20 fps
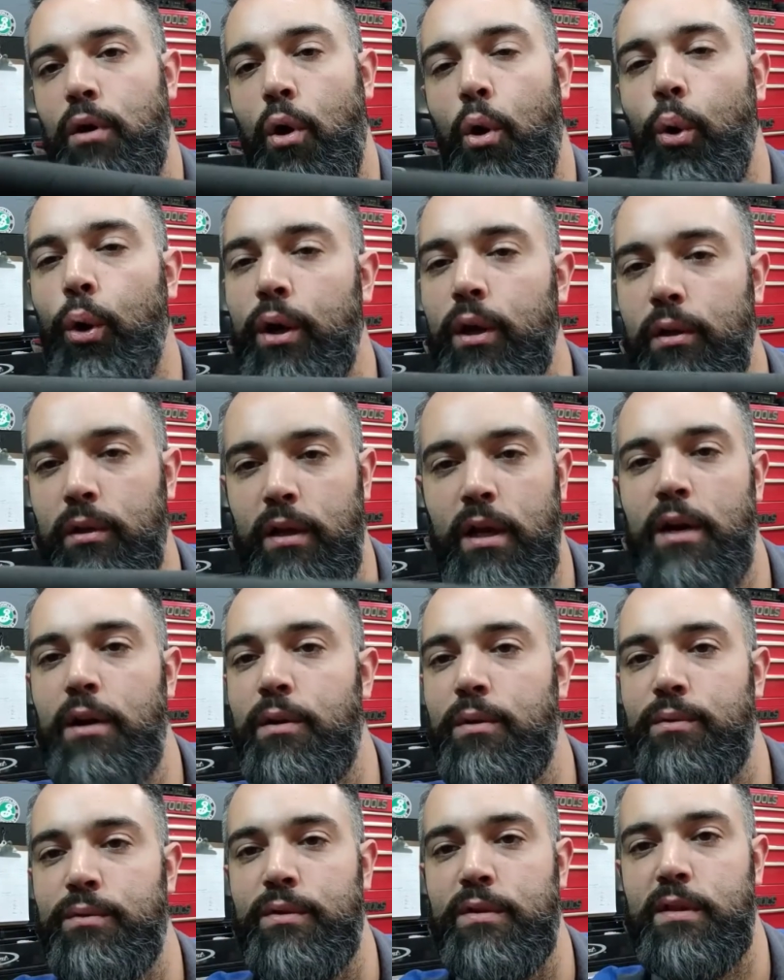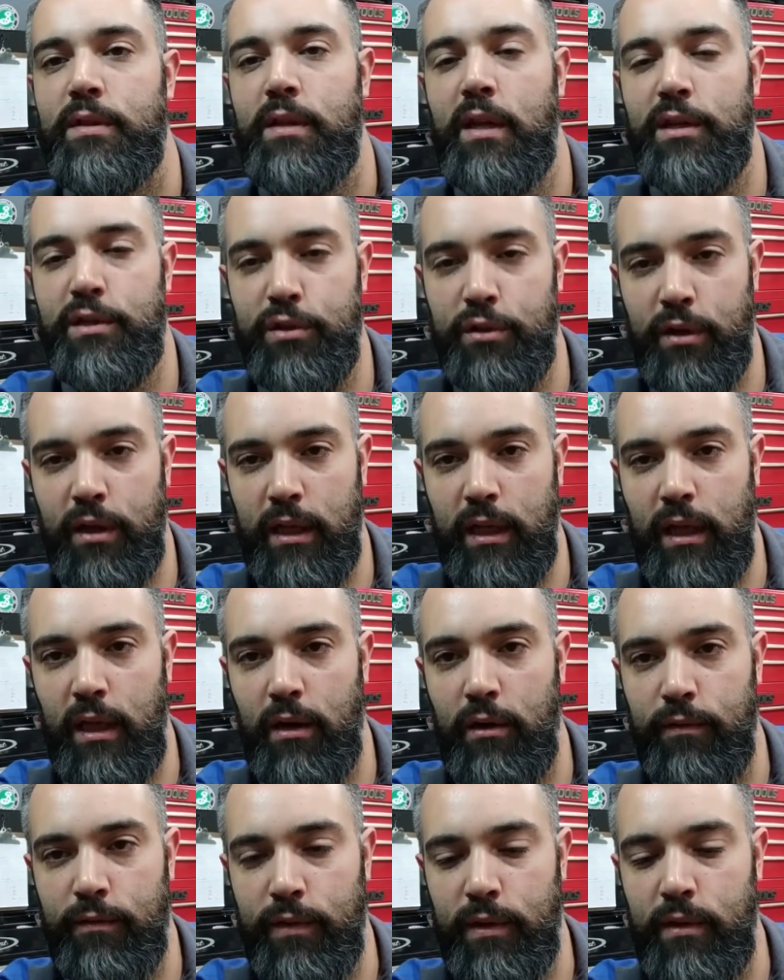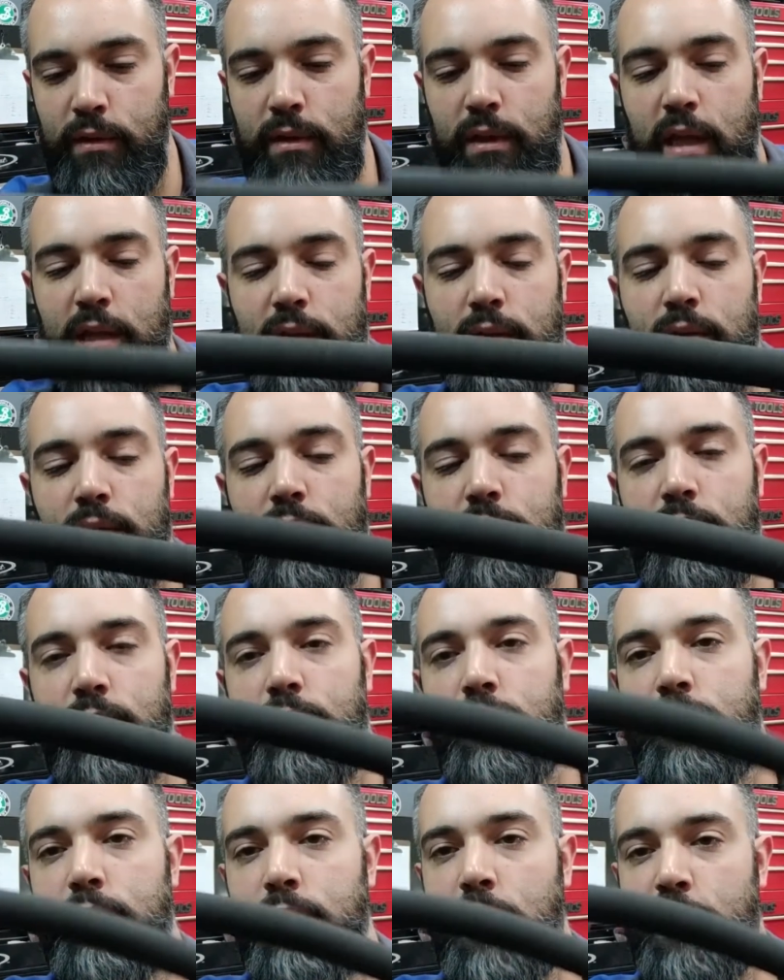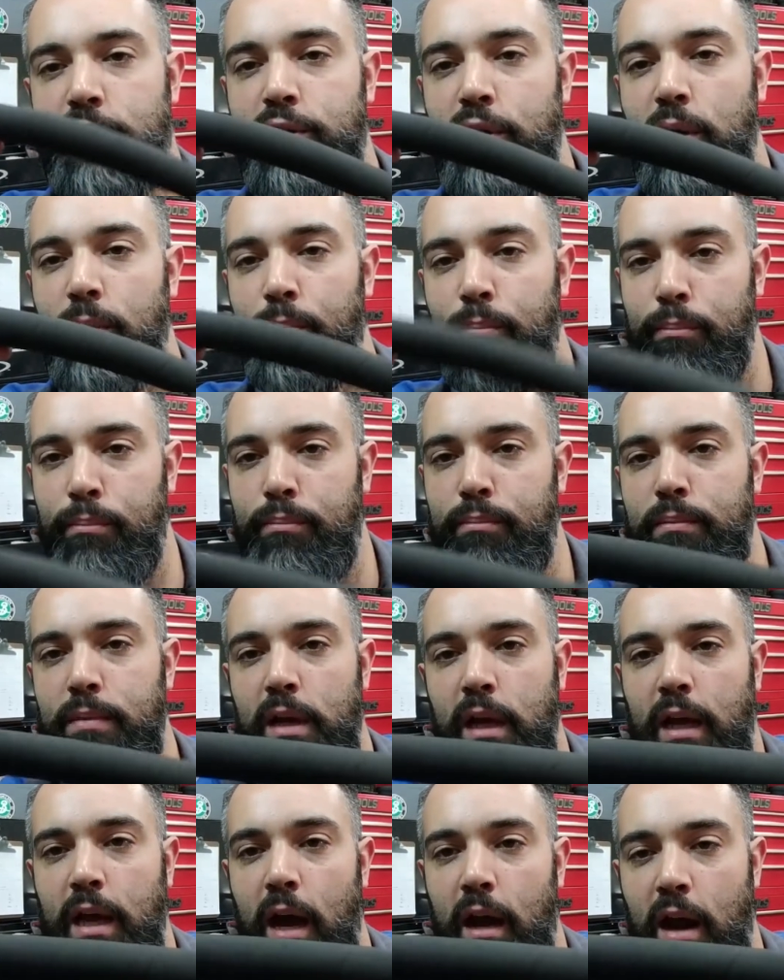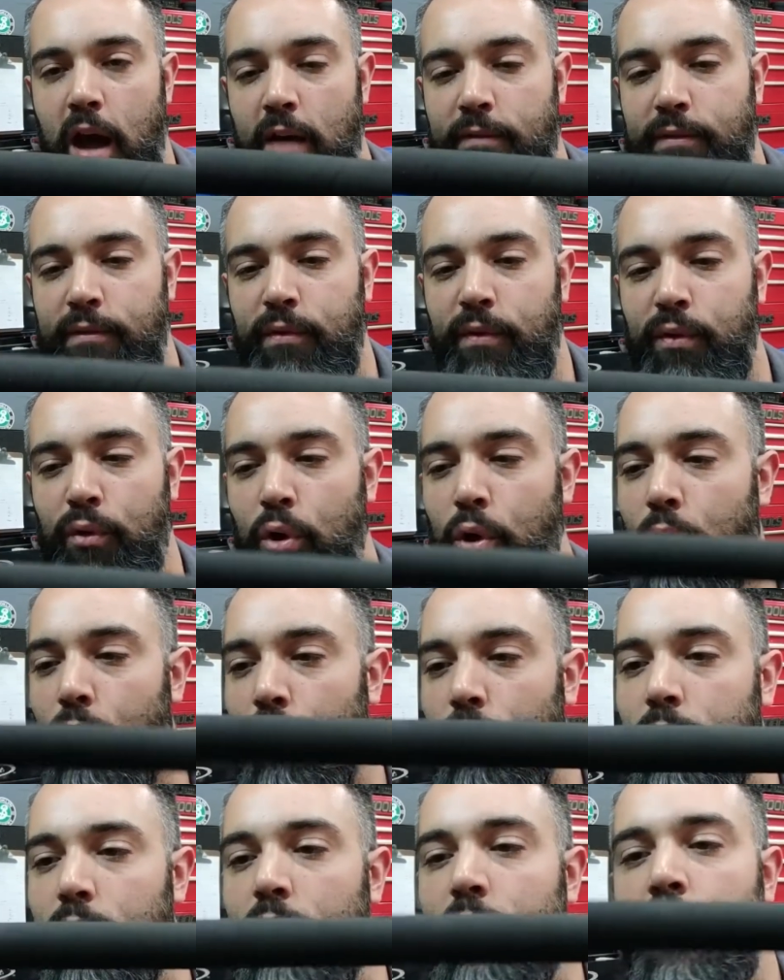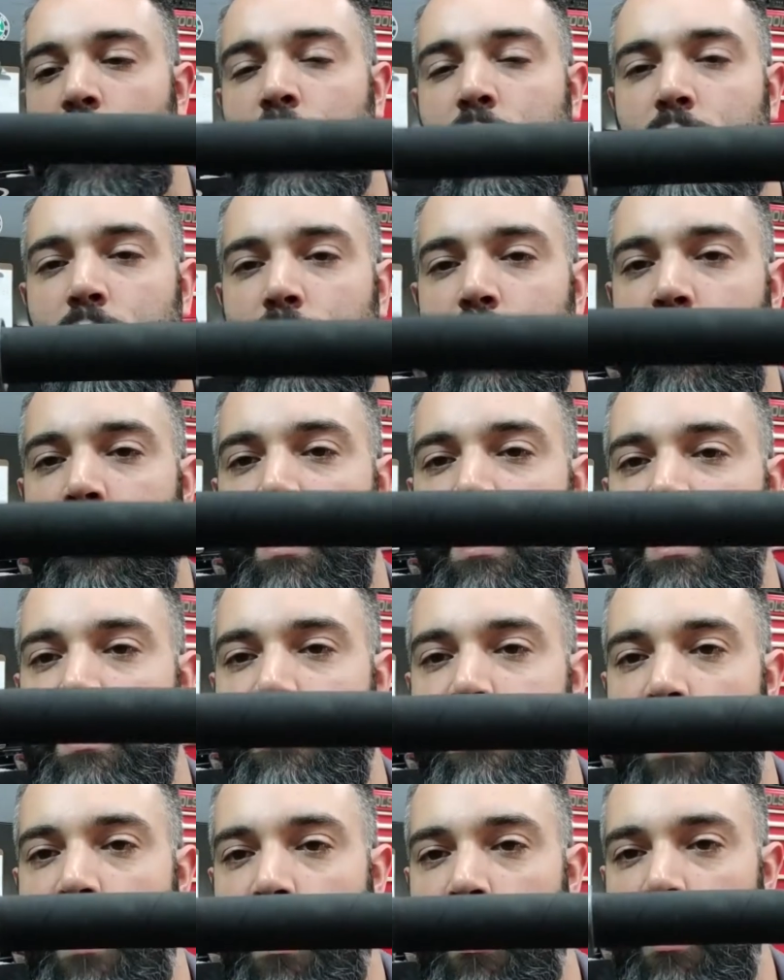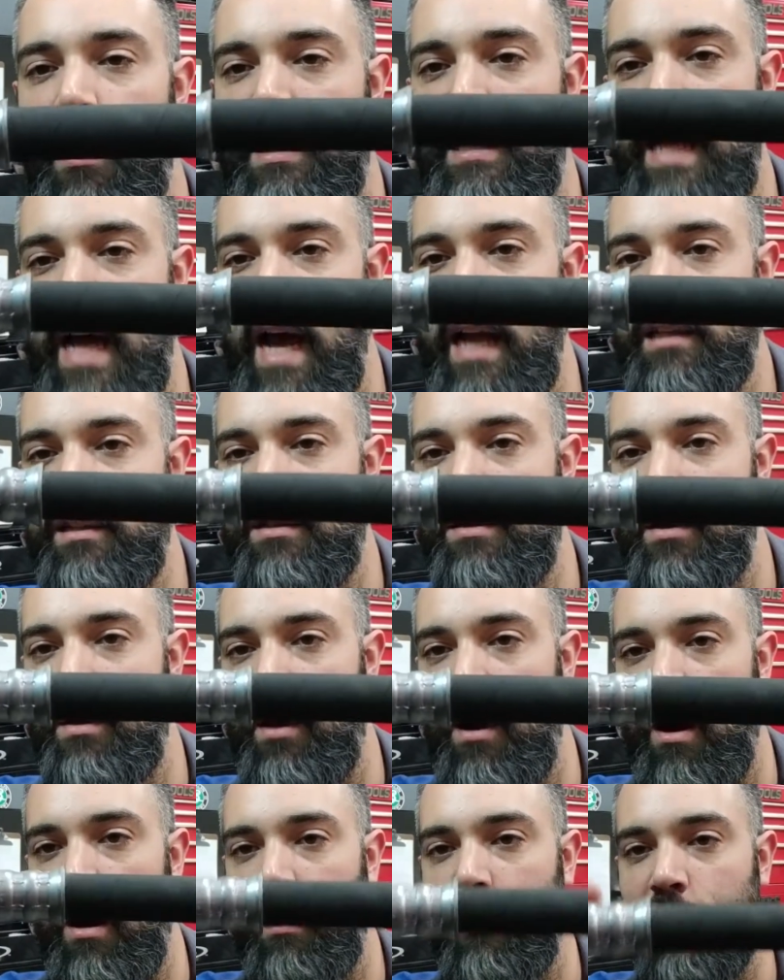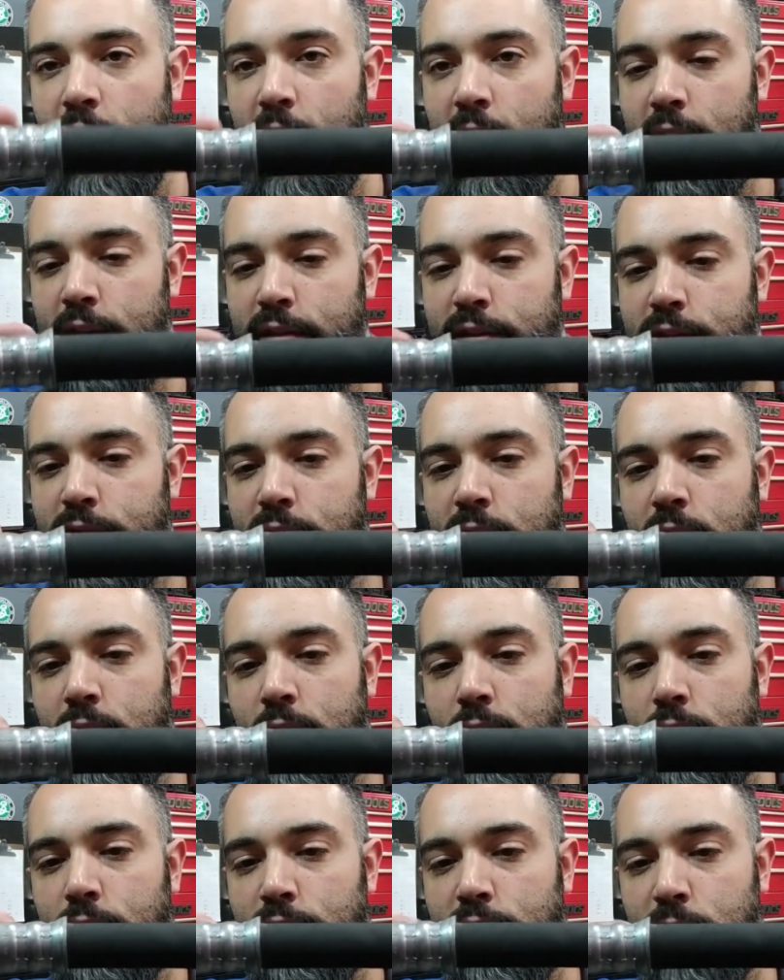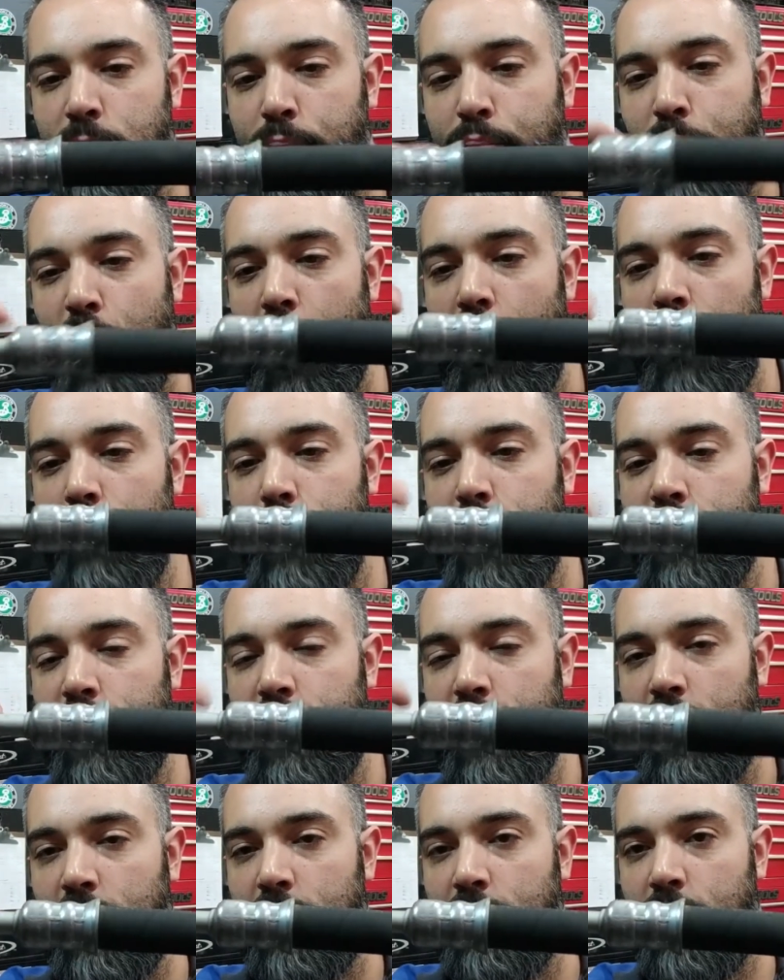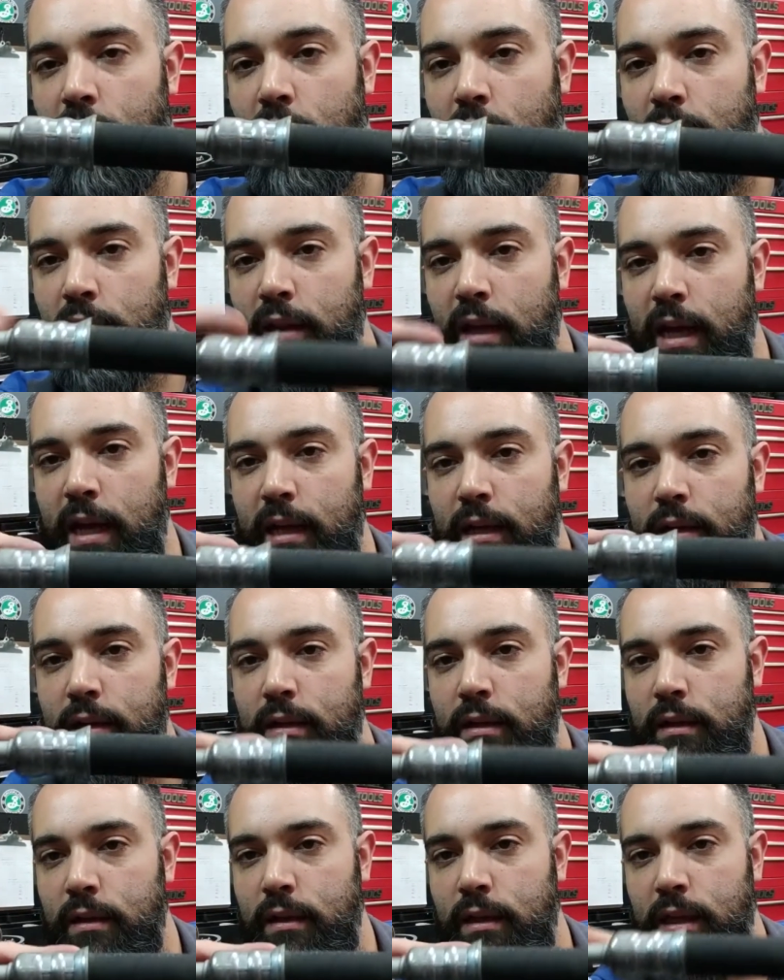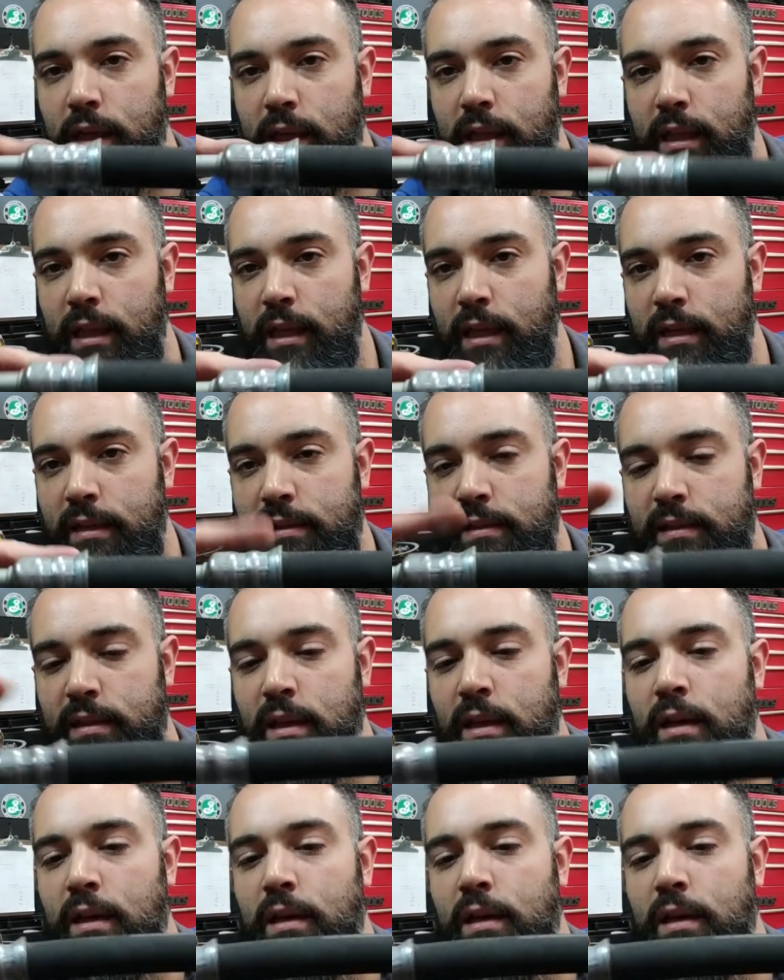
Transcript: oil hose that you can get over that you can cut off of a roll. These are attached to the hard lines. There's a barb on the end of the hard line in this.